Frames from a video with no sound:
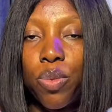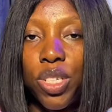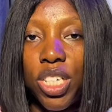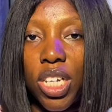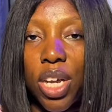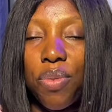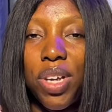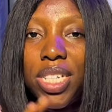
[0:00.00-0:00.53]
will
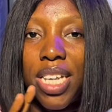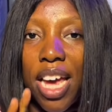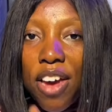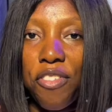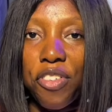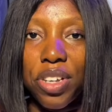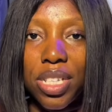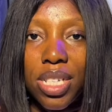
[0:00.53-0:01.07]
generate
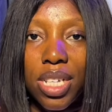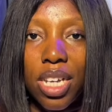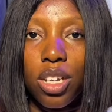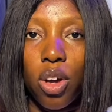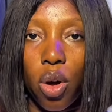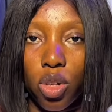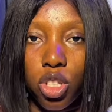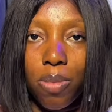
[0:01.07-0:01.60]
every
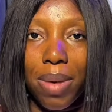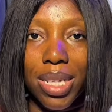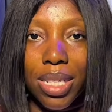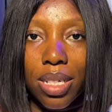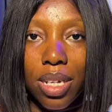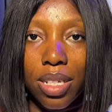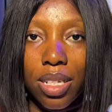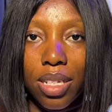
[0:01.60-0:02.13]
scene
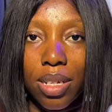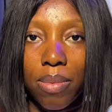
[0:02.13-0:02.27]
automatically.